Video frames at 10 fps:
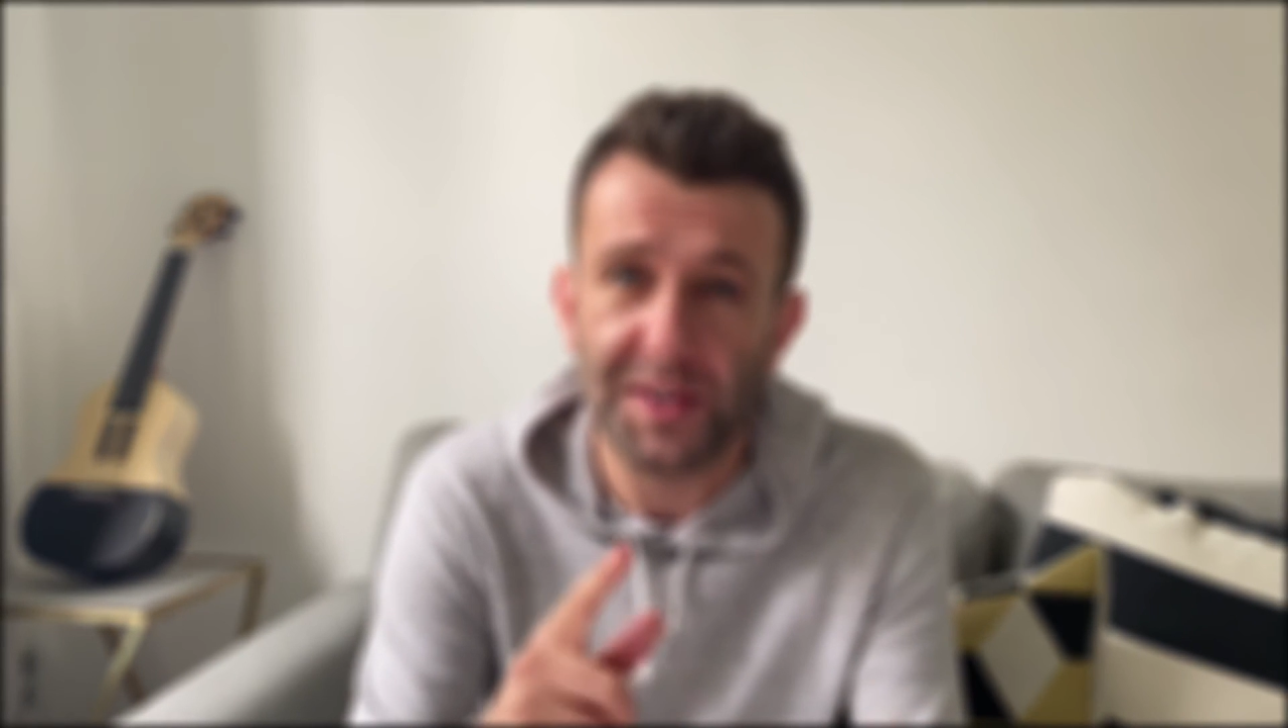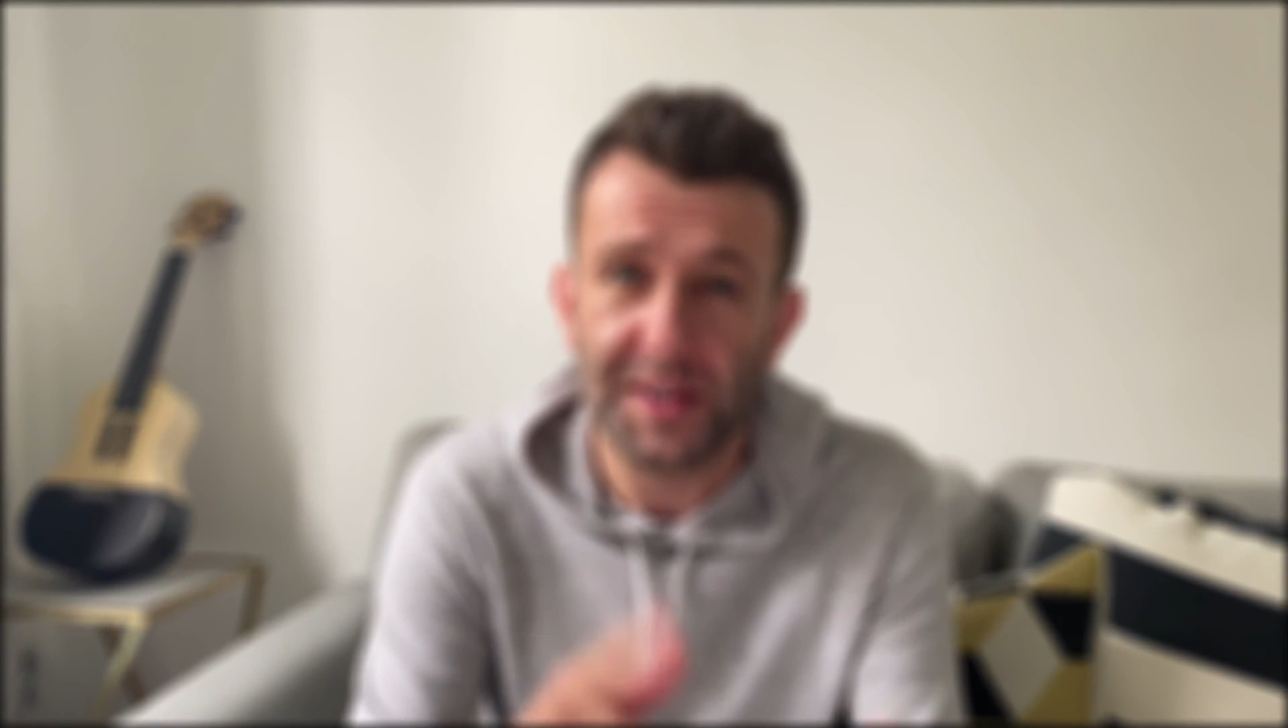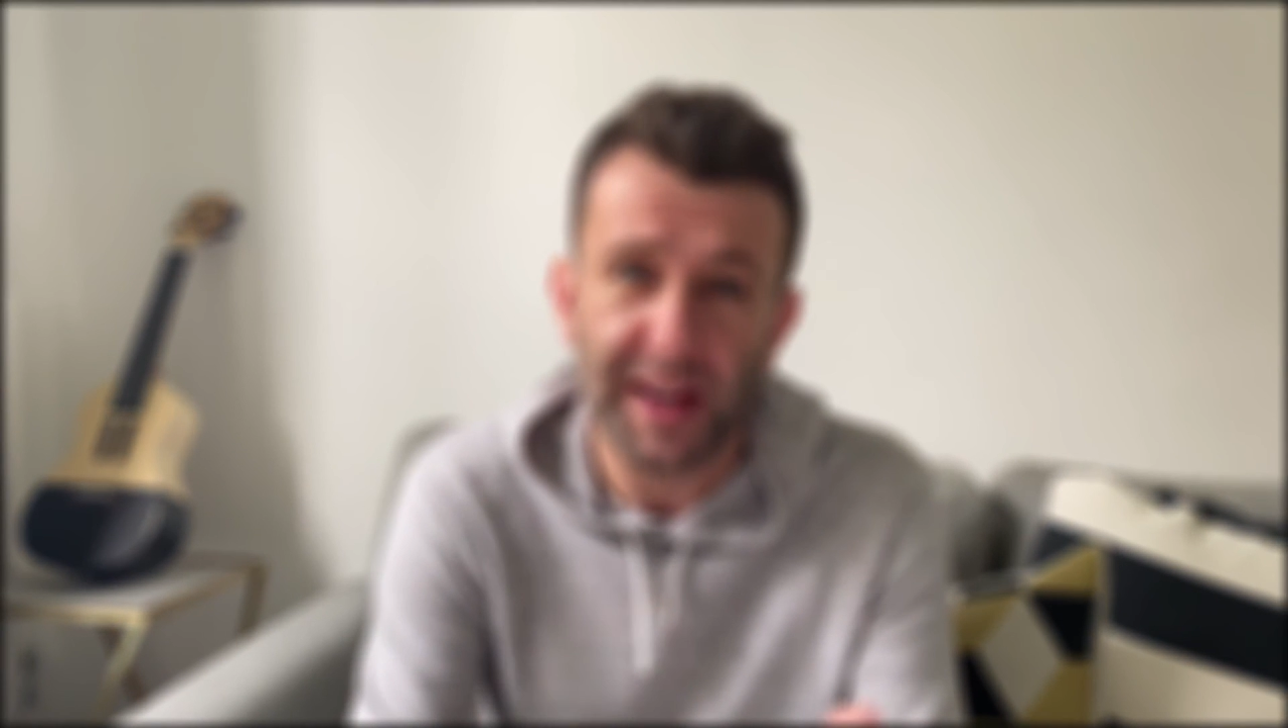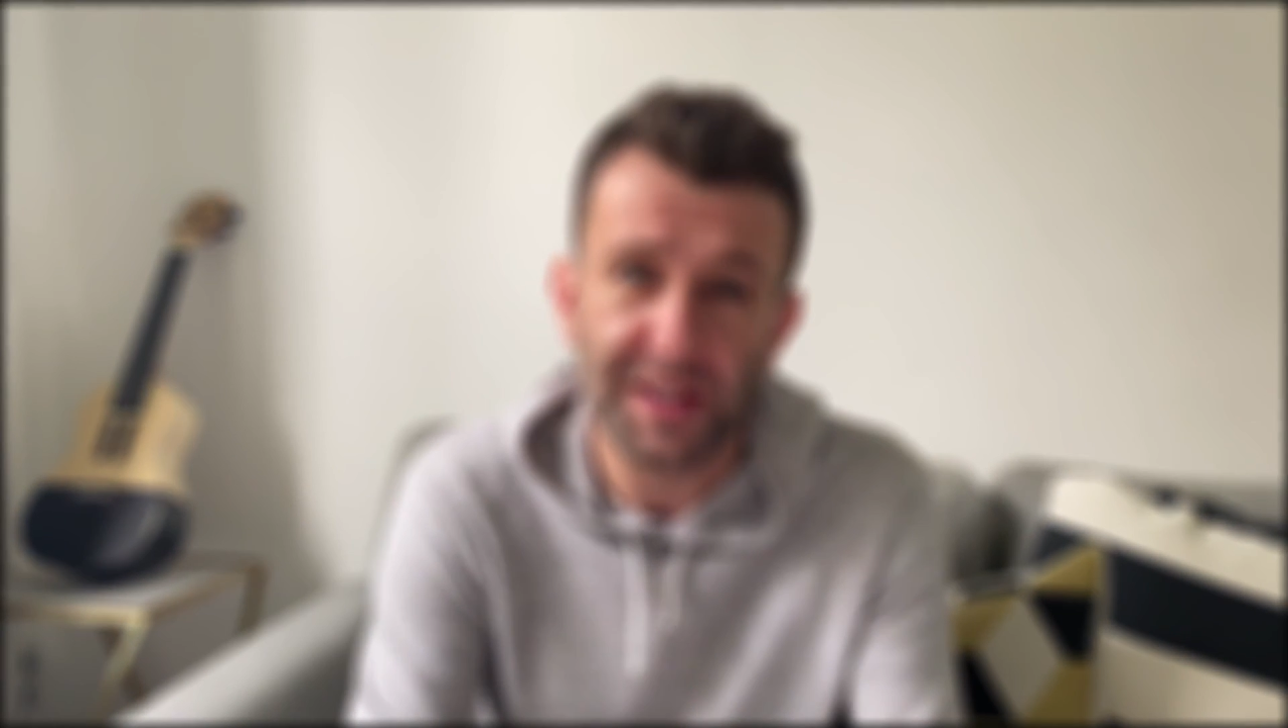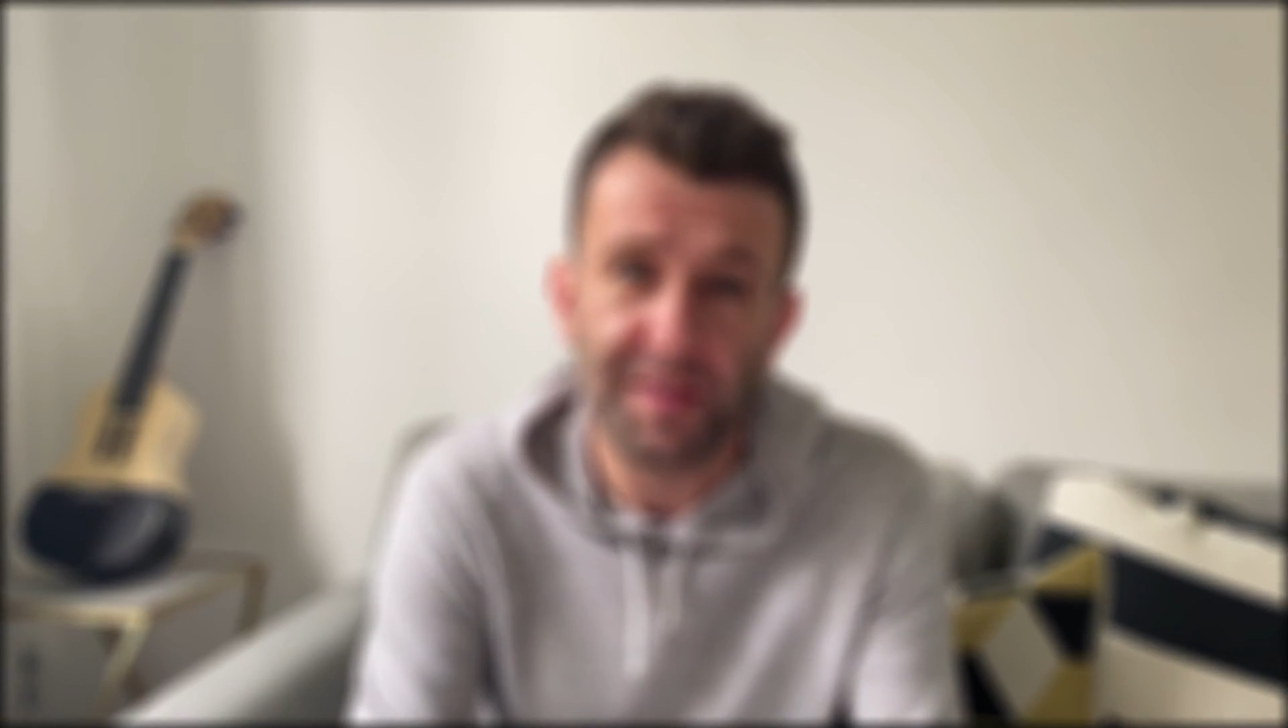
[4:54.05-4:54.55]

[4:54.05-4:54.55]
and data